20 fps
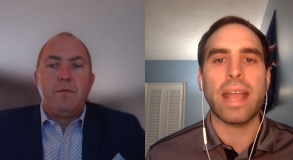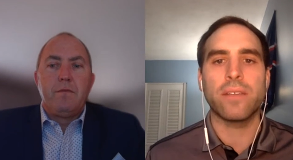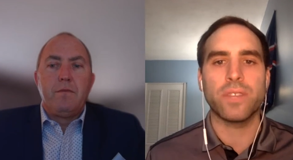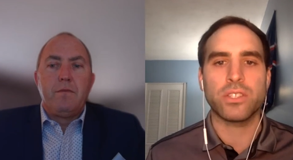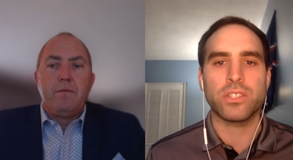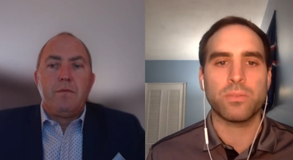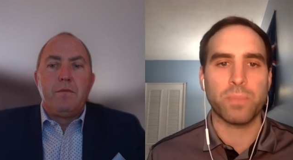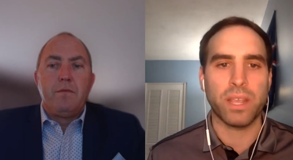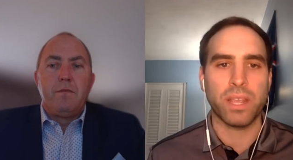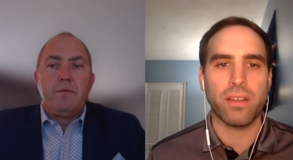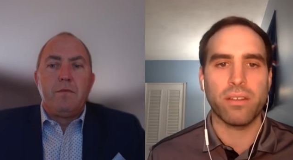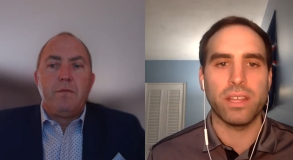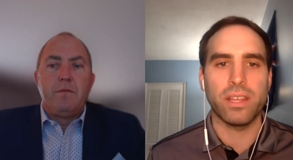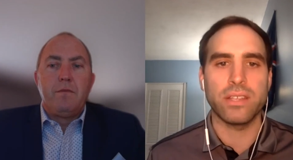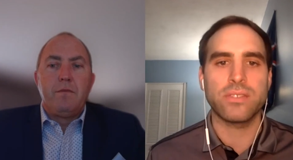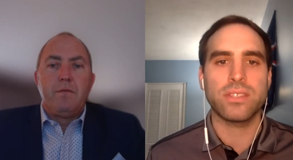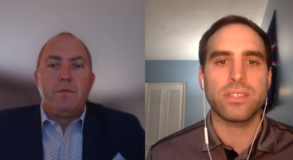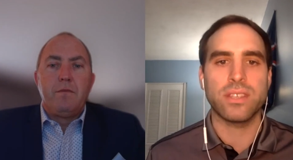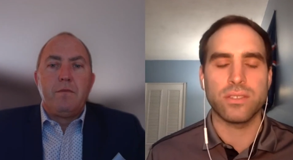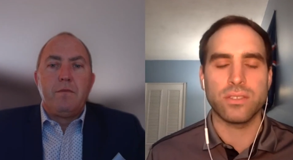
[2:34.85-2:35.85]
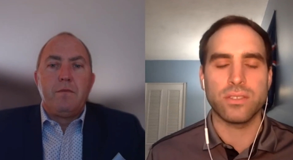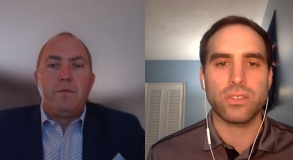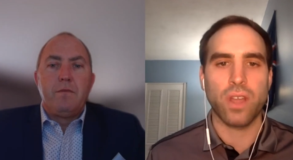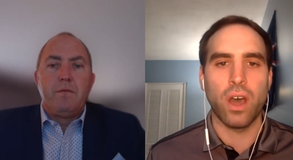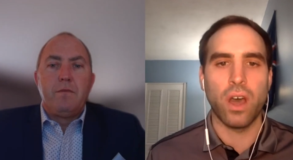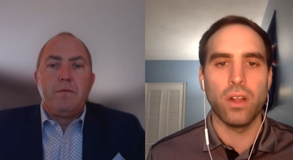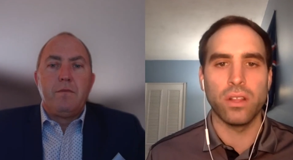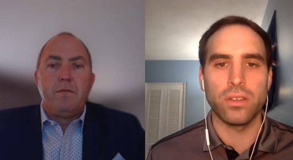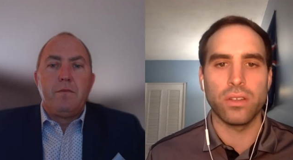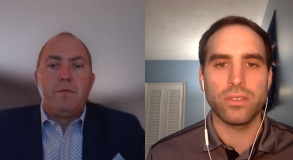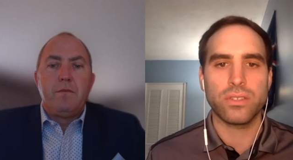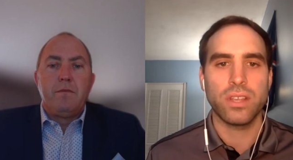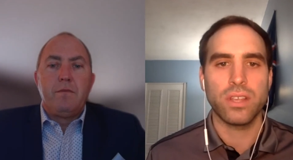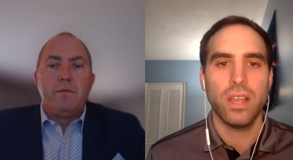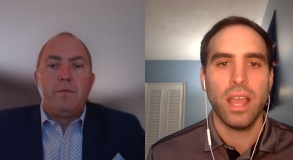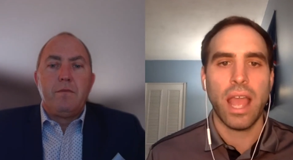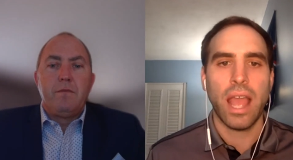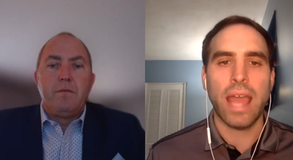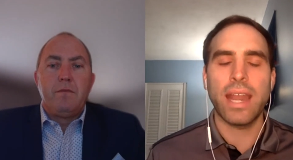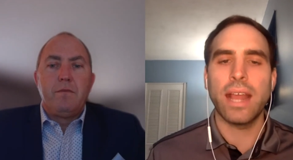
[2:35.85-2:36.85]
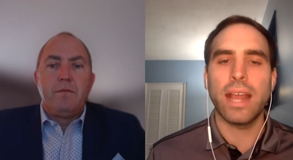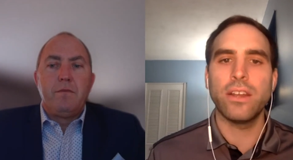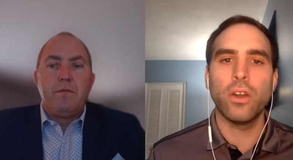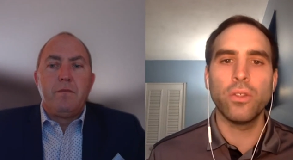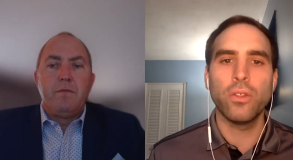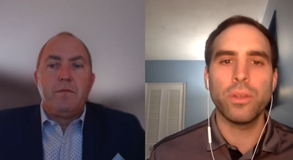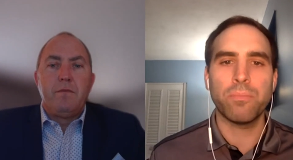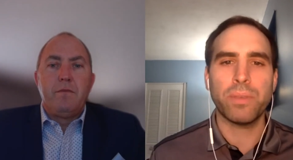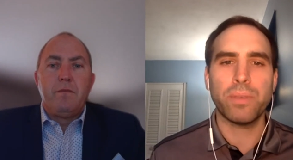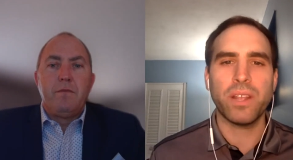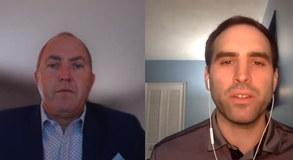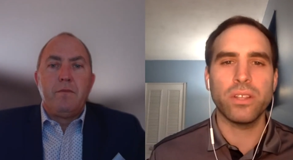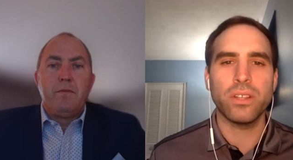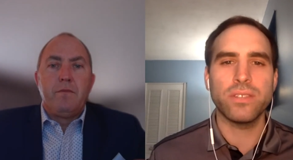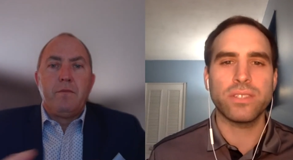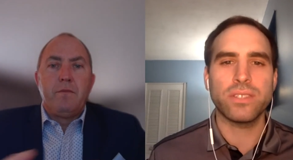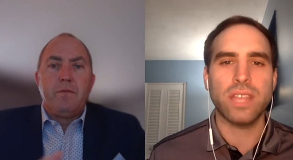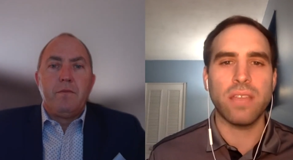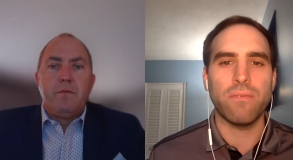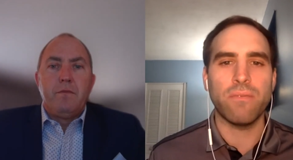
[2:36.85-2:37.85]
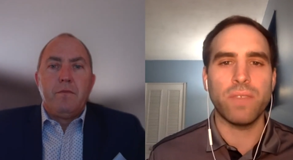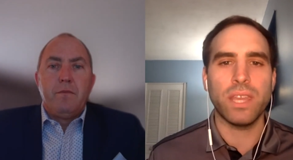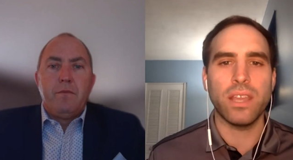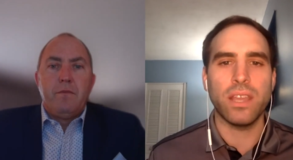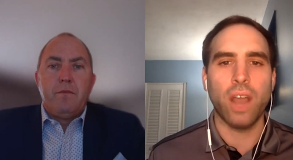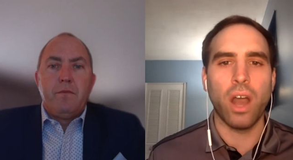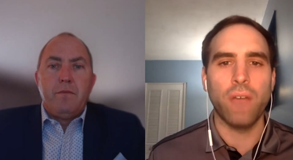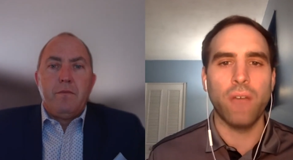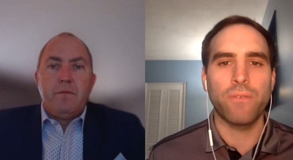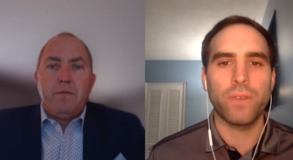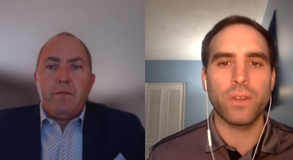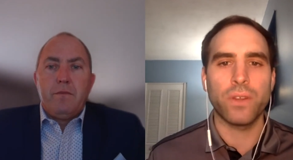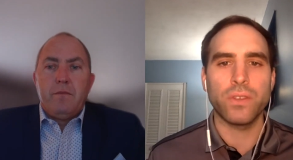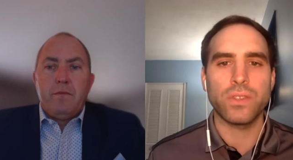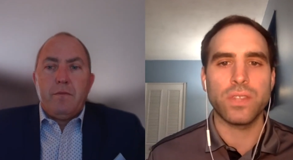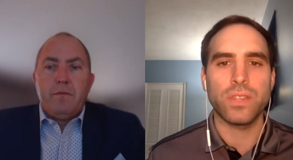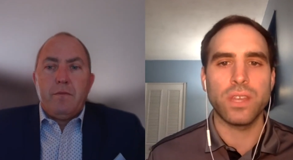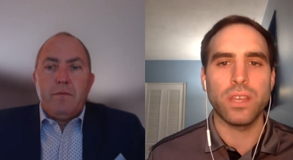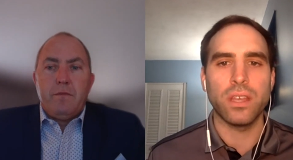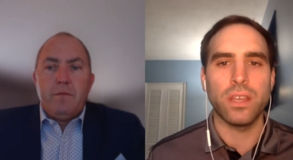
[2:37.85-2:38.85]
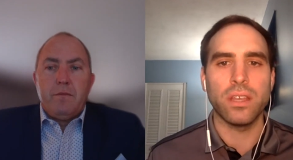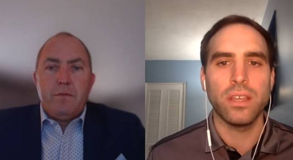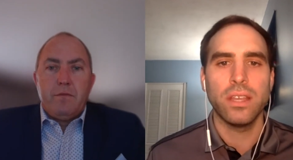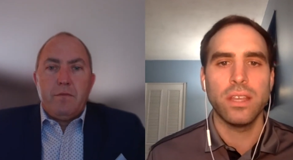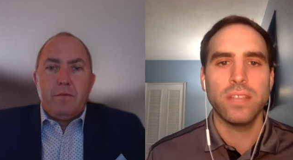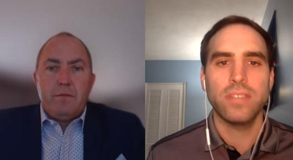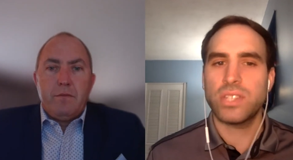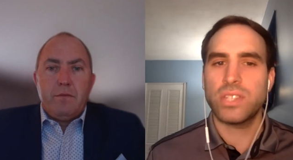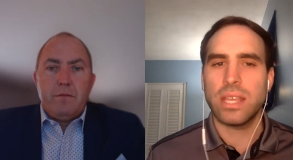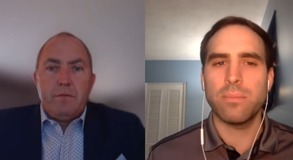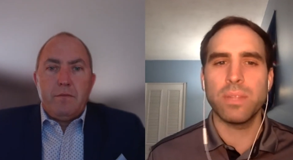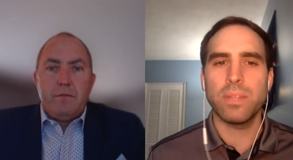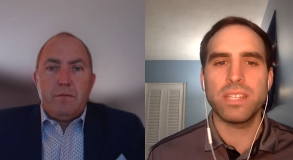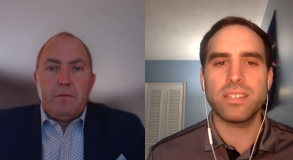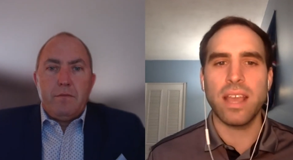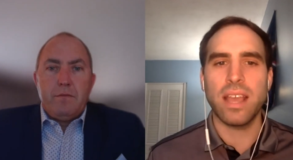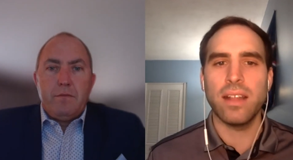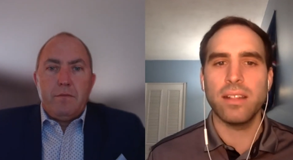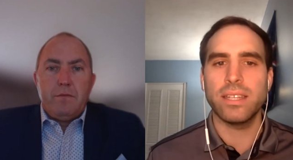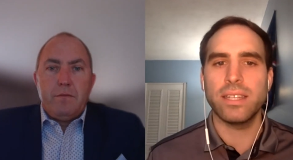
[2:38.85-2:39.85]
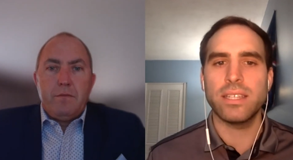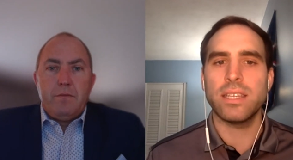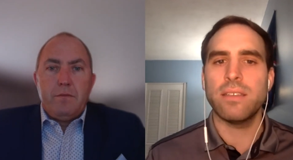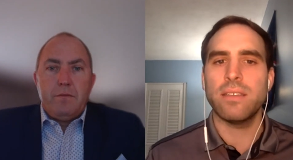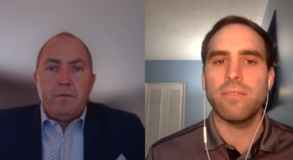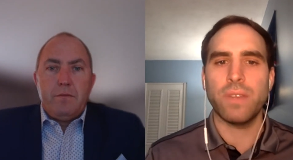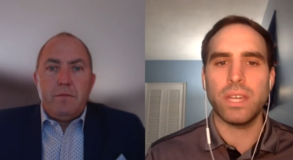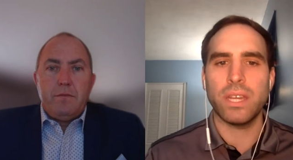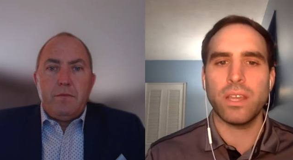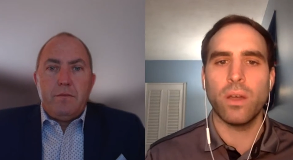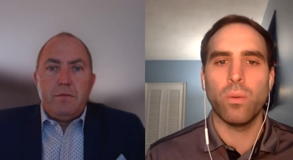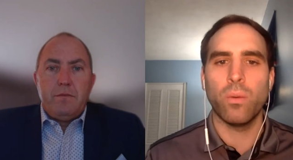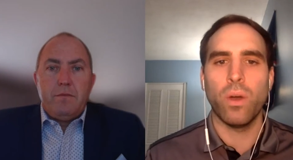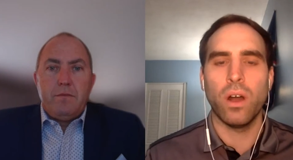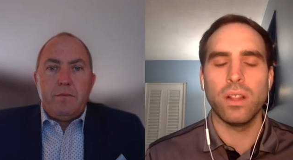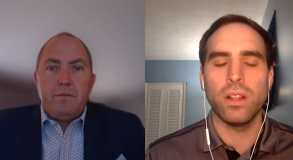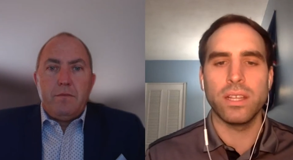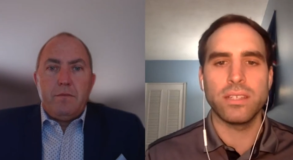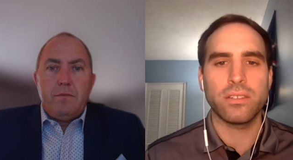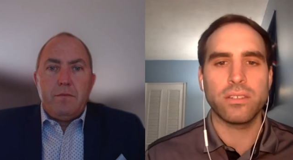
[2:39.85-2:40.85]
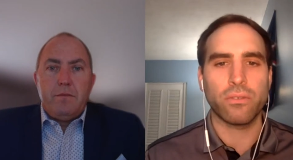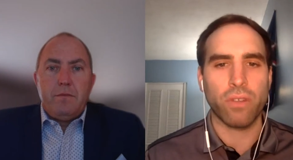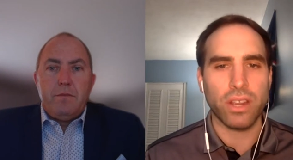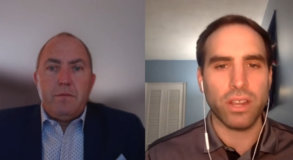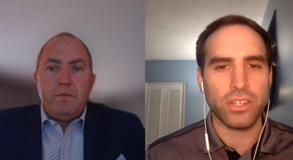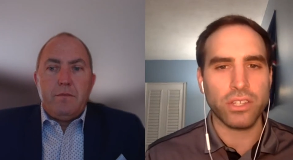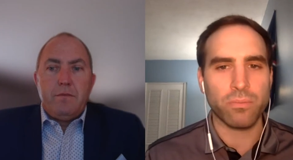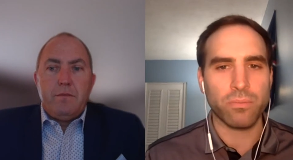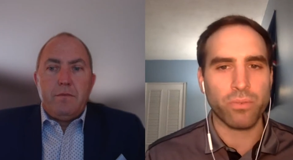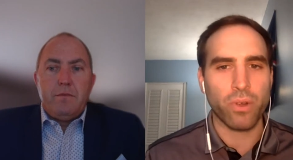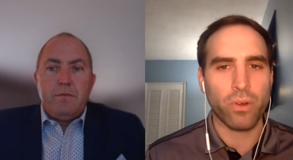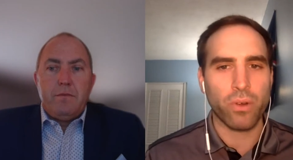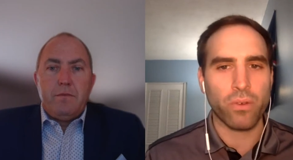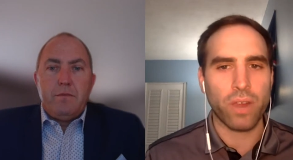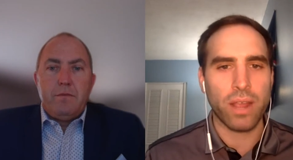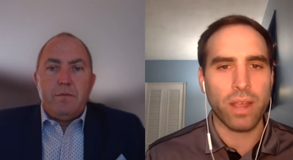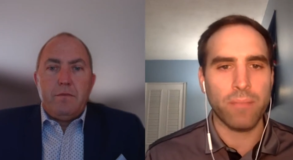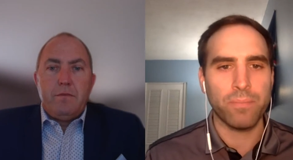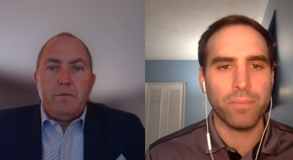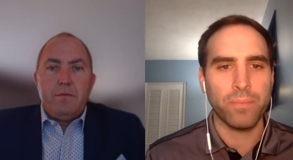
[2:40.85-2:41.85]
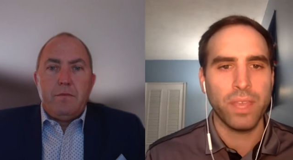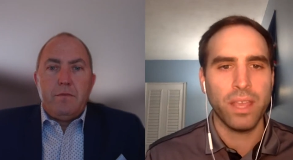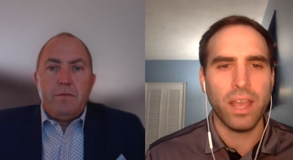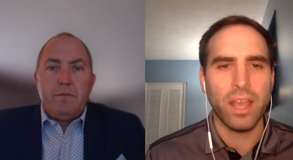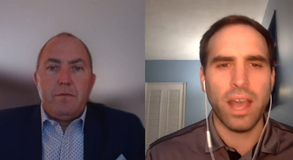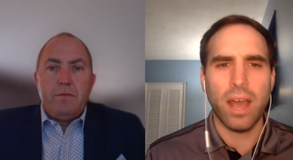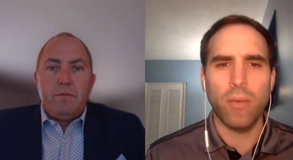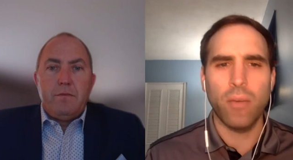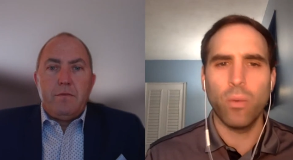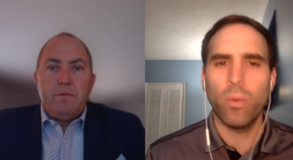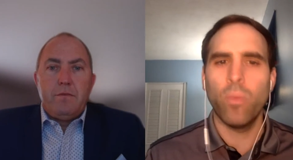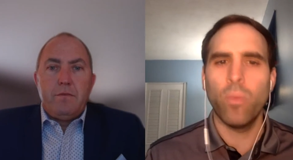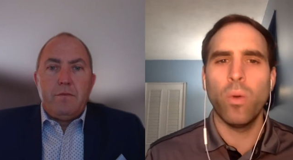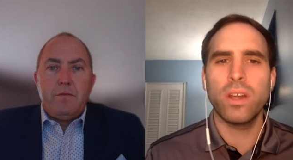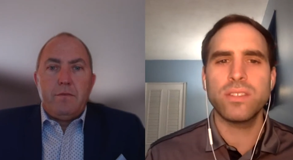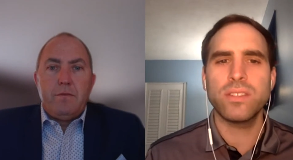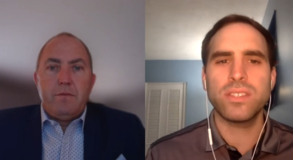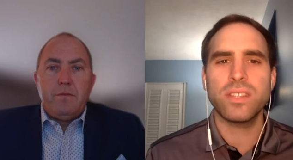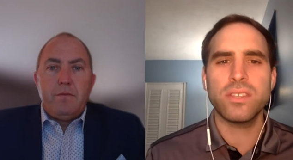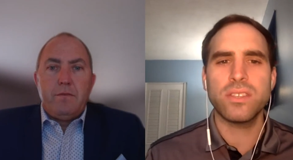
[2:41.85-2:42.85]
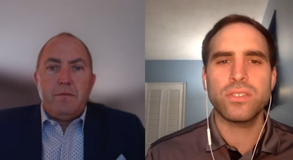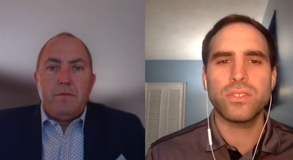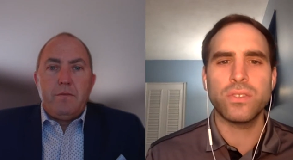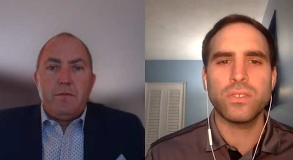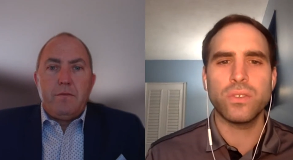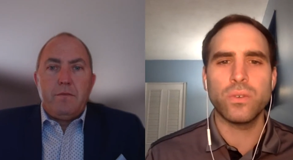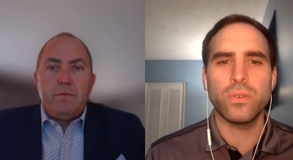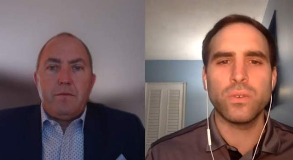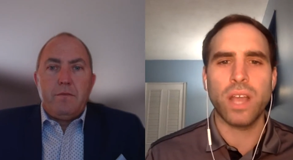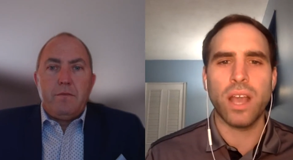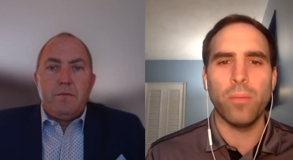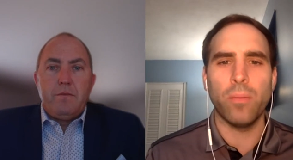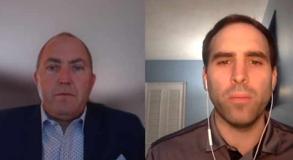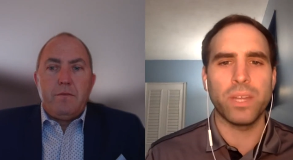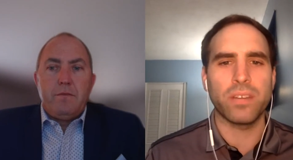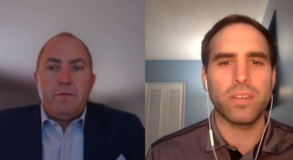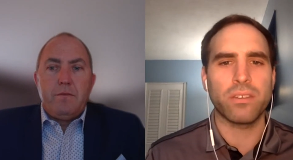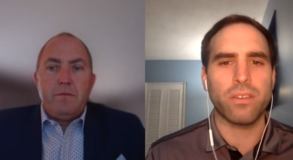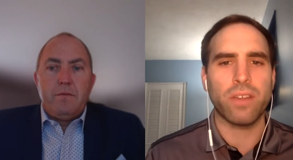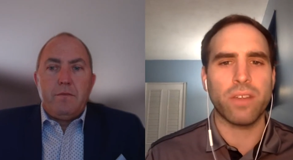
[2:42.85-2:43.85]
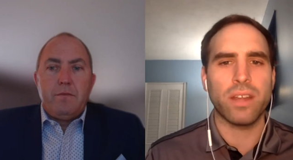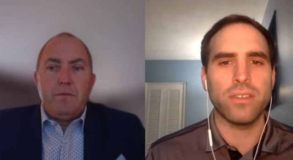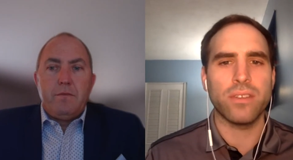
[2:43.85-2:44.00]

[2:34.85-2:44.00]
Speaker 1: a lack of experienced installers and i know that peerless av offers the seamless led video wall integration program uh, w- what does this do to help